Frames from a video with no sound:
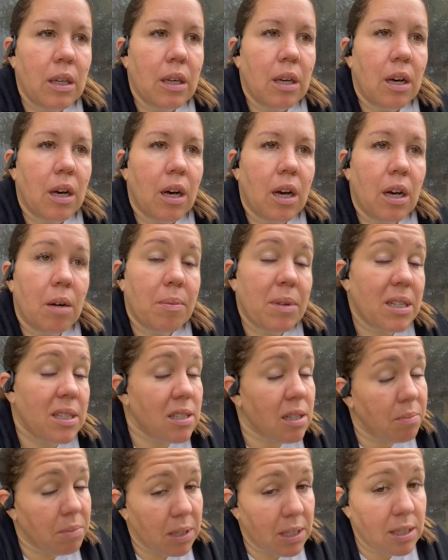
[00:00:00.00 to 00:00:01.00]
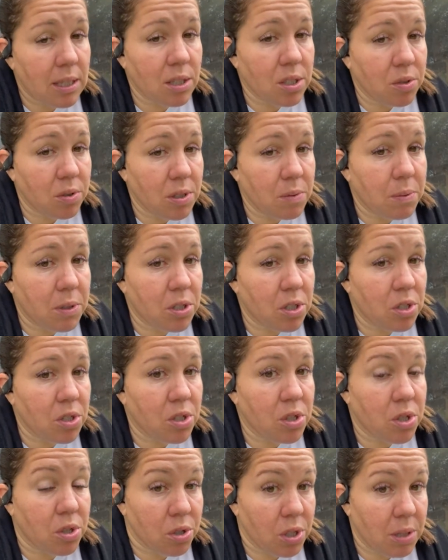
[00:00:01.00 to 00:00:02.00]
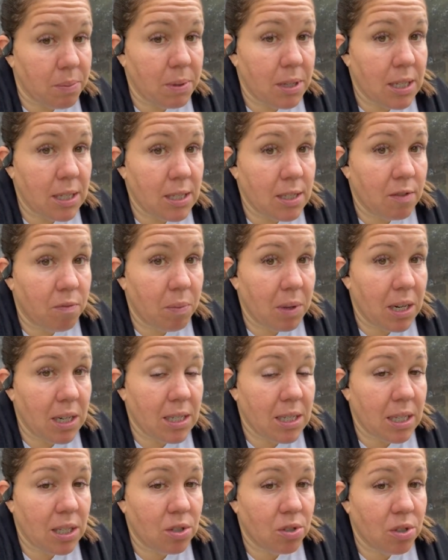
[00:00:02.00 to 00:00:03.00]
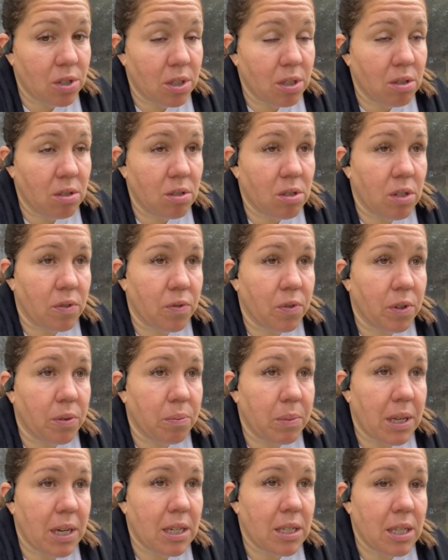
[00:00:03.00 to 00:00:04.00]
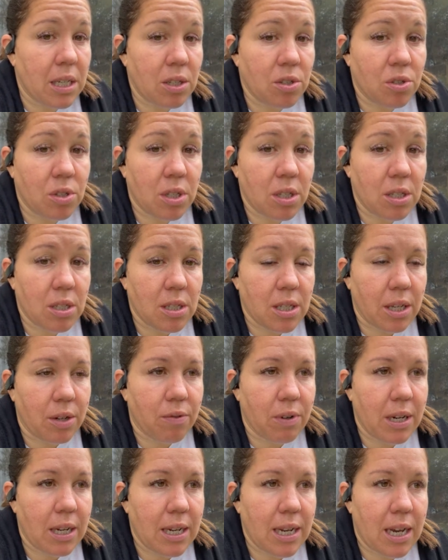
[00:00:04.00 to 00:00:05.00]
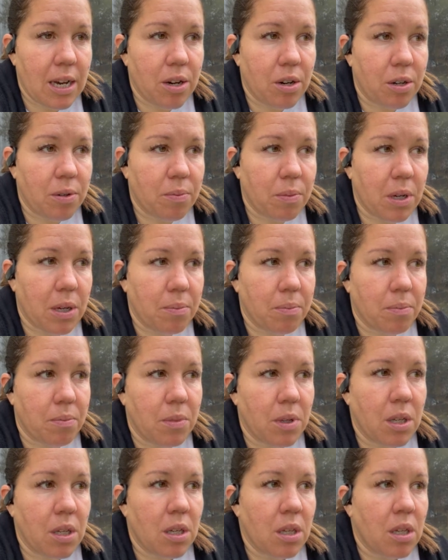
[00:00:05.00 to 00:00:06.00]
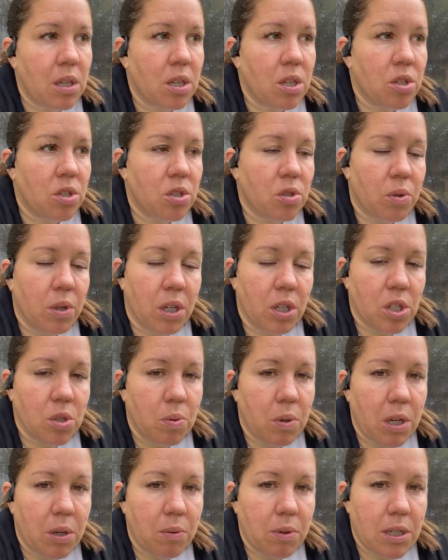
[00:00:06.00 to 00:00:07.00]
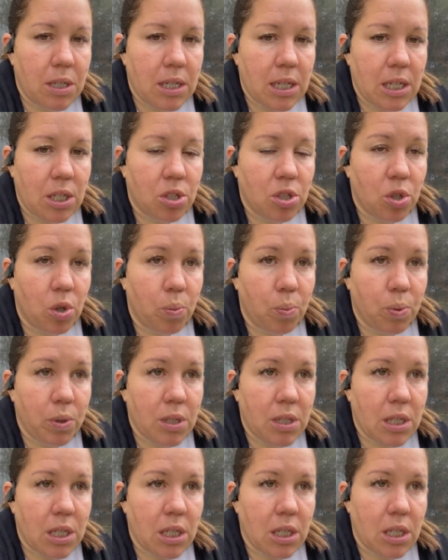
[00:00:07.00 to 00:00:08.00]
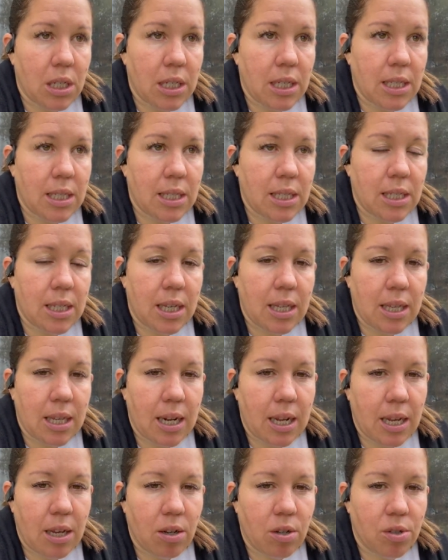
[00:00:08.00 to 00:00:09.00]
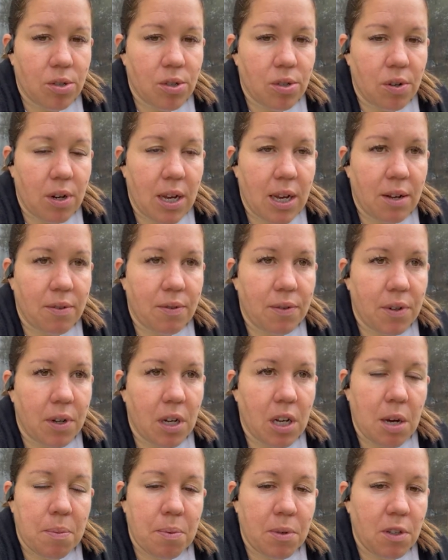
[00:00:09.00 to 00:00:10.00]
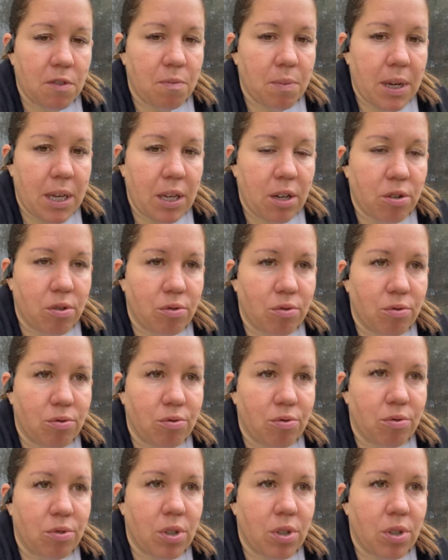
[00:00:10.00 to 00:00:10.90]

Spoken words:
And some days I do as much as 30 minutes of meditation, different meditations. Like right now I'm doing a 21-day Chopra series, and then I also have a couple of my own